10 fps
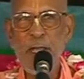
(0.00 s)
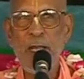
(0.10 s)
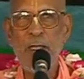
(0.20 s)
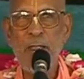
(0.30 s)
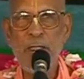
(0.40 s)

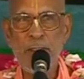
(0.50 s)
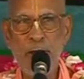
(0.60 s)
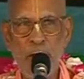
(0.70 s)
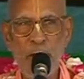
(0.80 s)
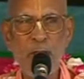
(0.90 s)
and his
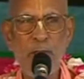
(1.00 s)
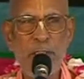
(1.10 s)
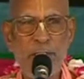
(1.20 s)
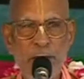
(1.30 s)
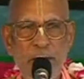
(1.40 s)
all
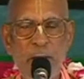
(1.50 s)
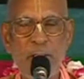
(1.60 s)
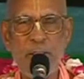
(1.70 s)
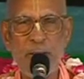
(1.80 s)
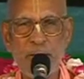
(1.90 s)
qualities are
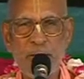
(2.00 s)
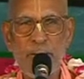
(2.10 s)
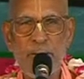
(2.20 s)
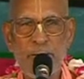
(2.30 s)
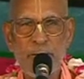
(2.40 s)
the
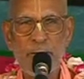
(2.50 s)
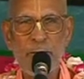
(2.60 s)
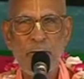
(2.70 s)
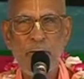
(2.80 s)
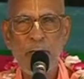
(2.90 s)

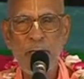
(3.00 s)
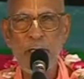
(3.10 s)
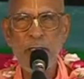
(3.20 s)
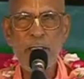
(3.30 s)
really